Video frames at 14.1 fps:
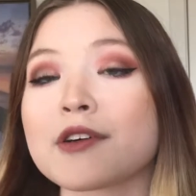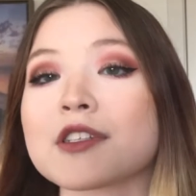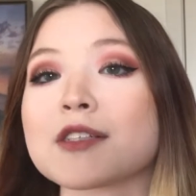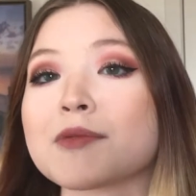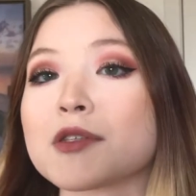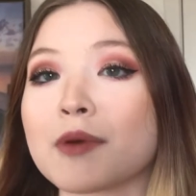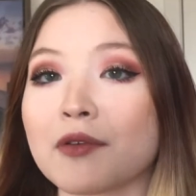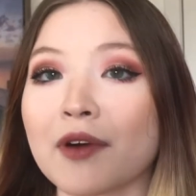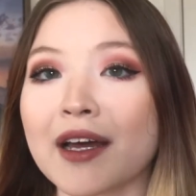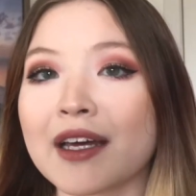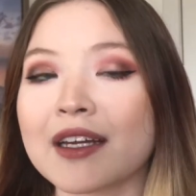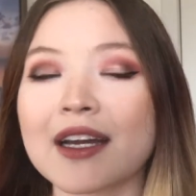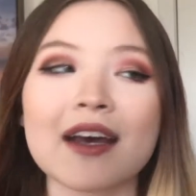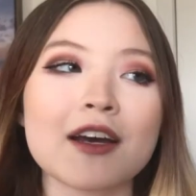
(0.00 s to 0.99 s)
it's supposed to be
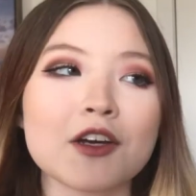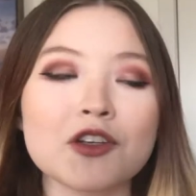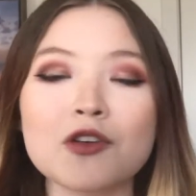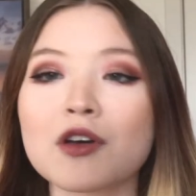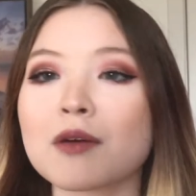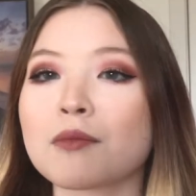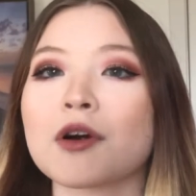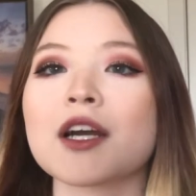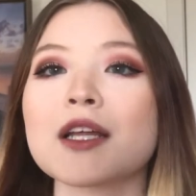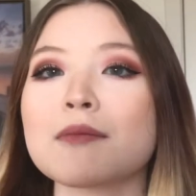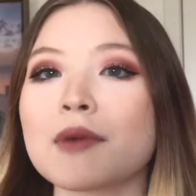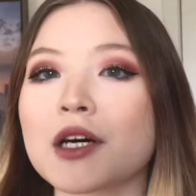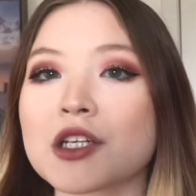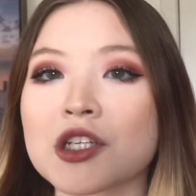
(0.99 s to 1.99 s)
written, you can pretty
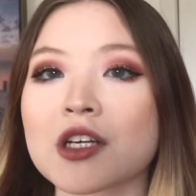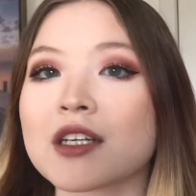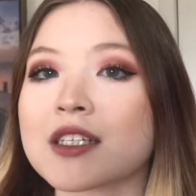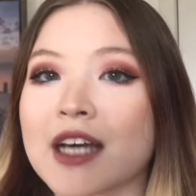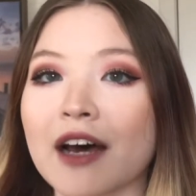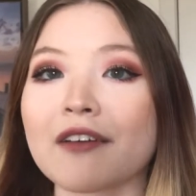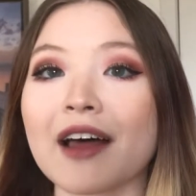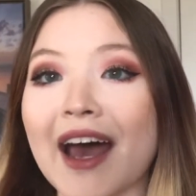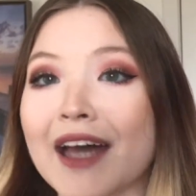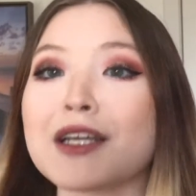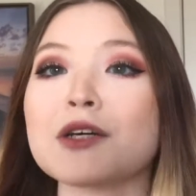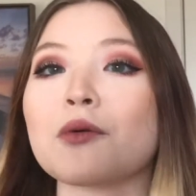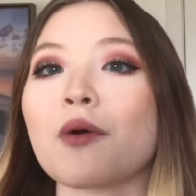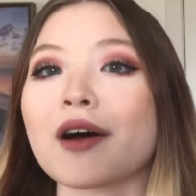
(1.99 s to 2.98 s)
much tell
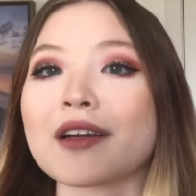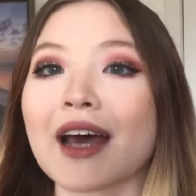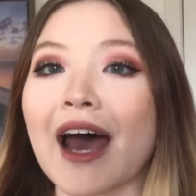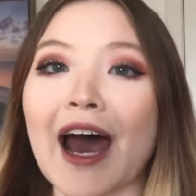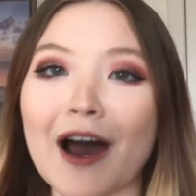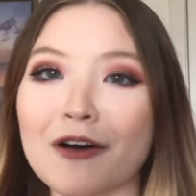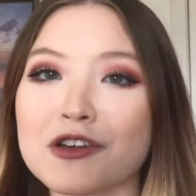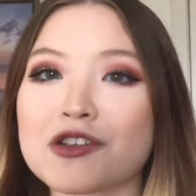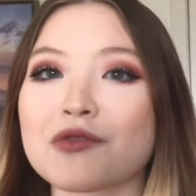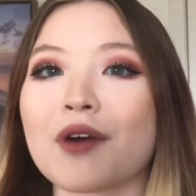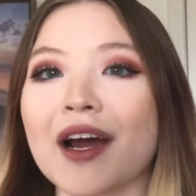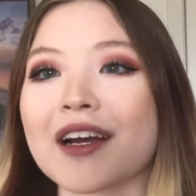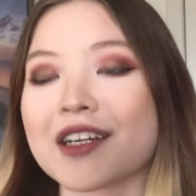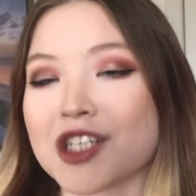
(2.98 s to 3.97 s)
anyone how to
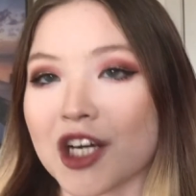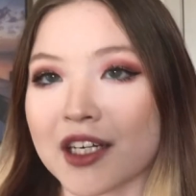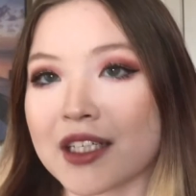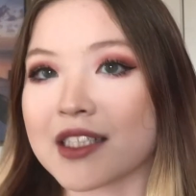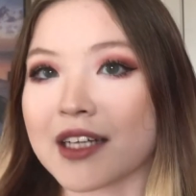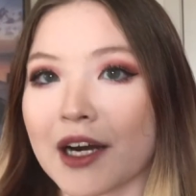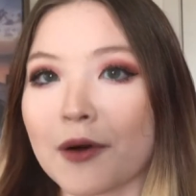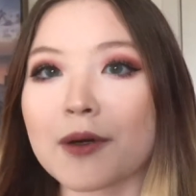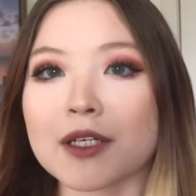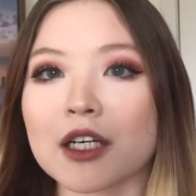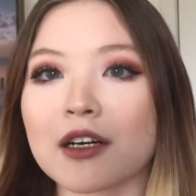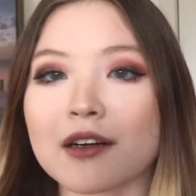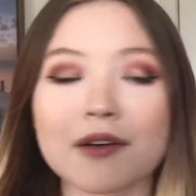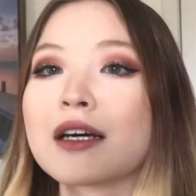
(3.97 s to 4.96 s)
write a Chinese
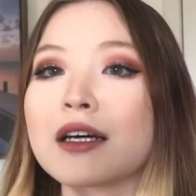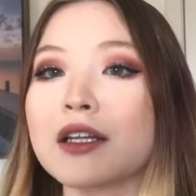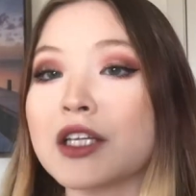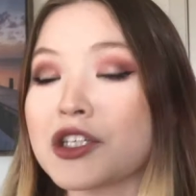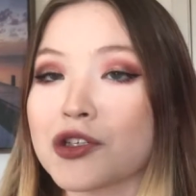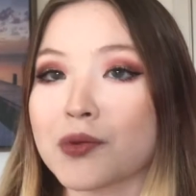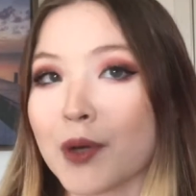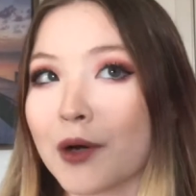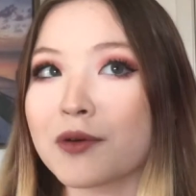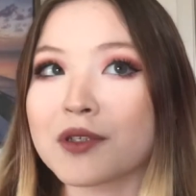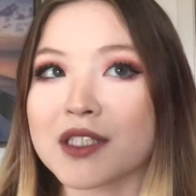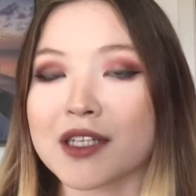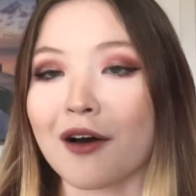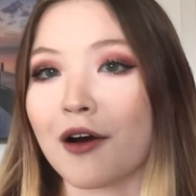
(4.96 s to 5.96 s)
character. These strokes
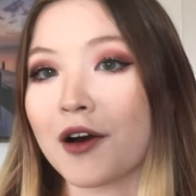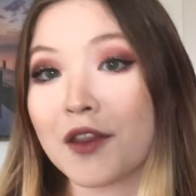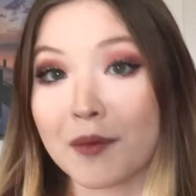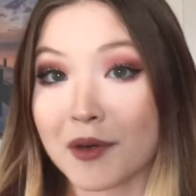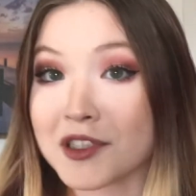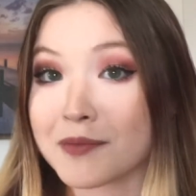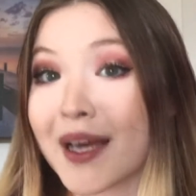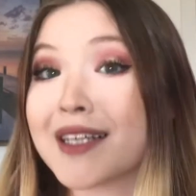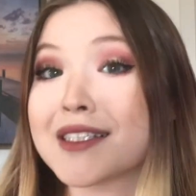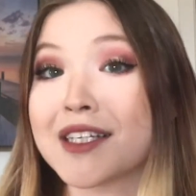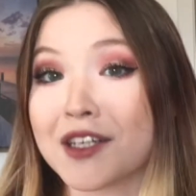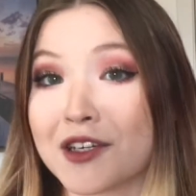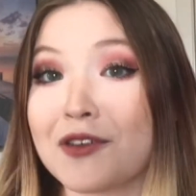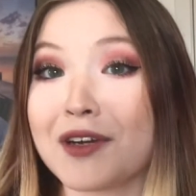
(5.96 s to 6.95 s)
are the most basic
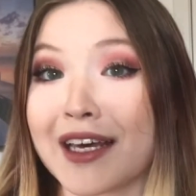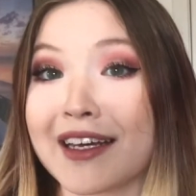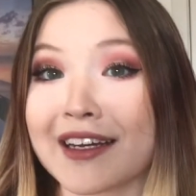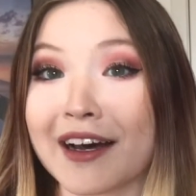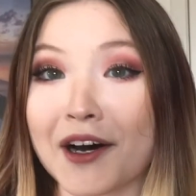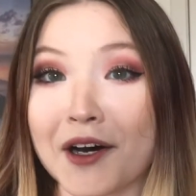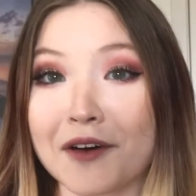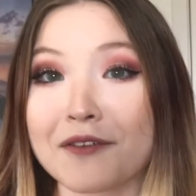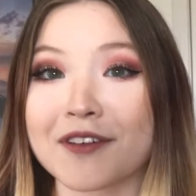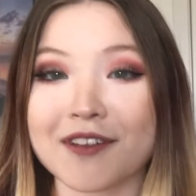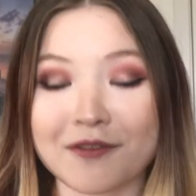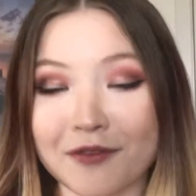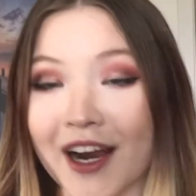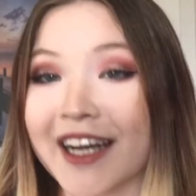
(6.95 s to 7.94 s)
unit of
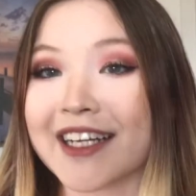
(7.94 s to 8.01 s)
writing